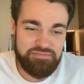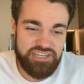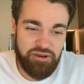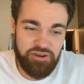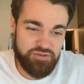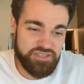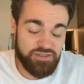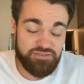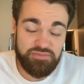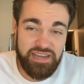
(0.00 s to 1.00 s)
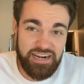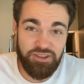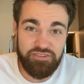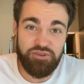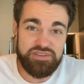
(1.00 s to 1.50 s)
sharing your results with me, and a
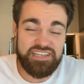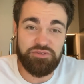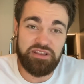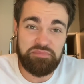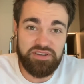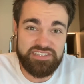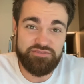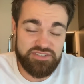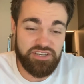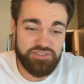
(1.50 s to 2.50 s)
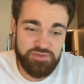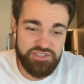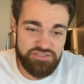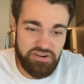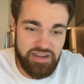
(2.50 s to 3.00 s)
lot of you are seeing really positive results,
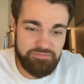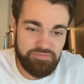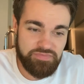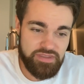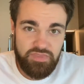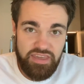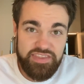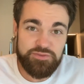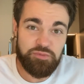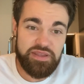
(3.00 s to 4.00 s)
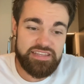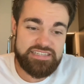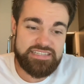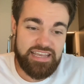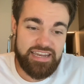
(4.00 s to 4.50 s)
which is great. This will be the
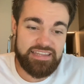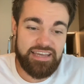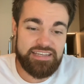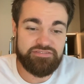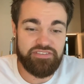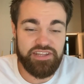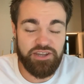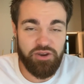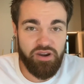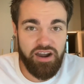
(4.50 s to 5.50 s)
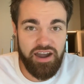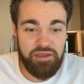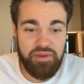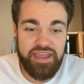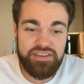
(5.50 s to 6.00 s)
second last video
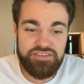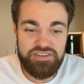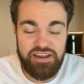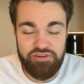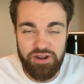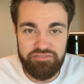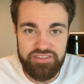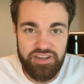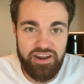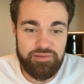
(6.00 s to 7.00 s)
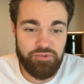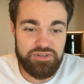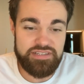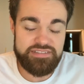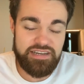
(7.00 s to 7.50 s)
I make covering off in the guide in
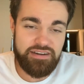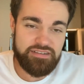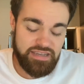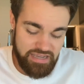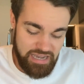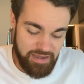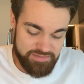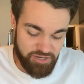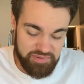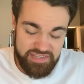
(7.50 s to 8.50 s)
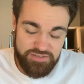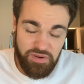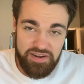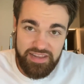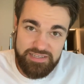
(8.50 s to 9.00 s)
more detail. So it'll be this
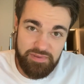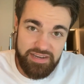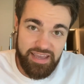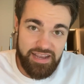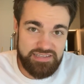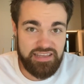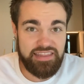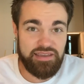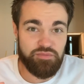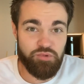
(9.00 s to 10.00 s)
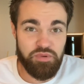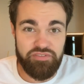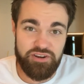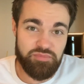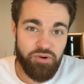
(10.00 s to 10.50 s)
one next Mondays, and then we'll
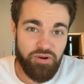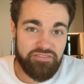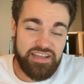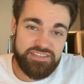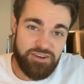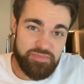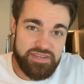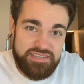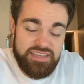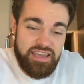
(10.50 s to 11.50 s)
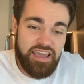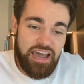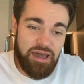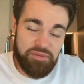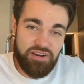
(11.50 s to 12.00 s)
move on to more advanced topics.
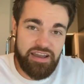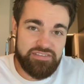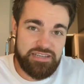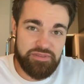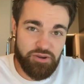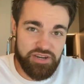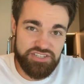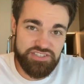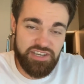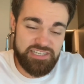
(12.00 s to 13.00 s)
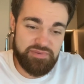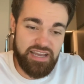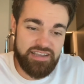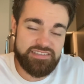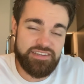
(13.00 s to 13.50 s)
And I'll cover some of the questions you guys have been
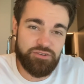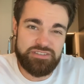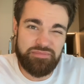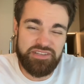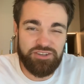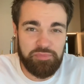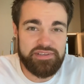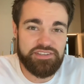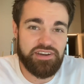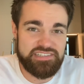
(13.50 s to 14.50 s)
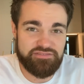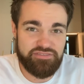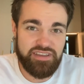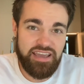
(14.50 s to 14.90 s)
asking or some of the topics you guys have